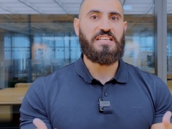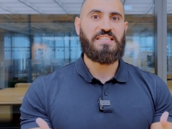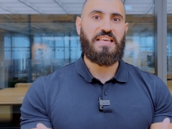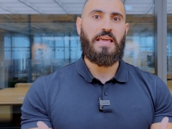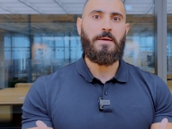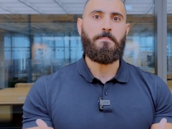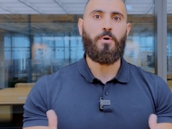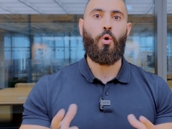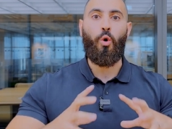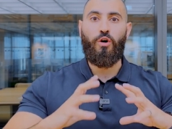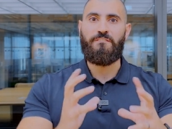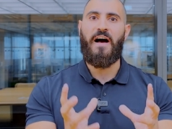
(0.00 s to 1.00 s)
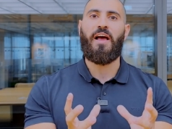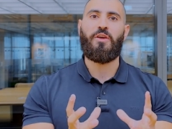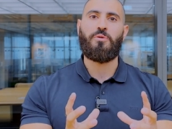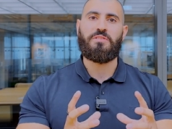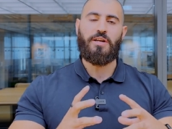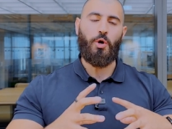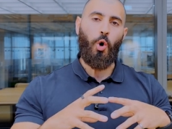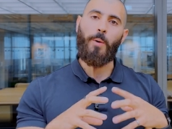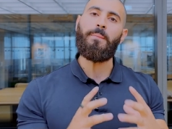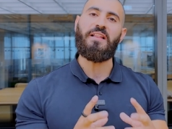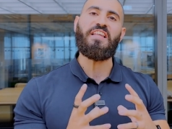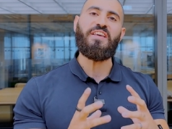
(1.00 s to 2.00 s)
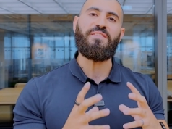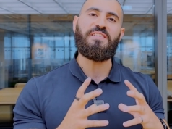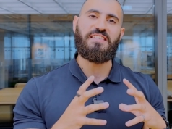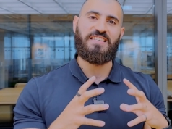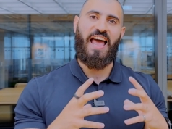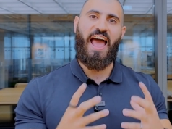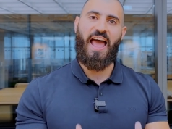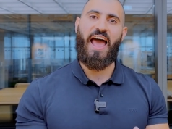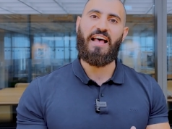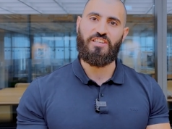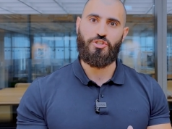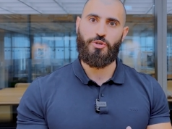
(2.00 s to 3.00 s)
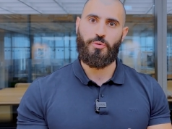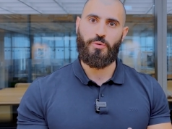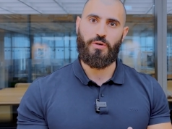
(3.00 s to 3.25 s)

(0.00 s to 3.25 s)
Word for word: same core values and core beliefs as you?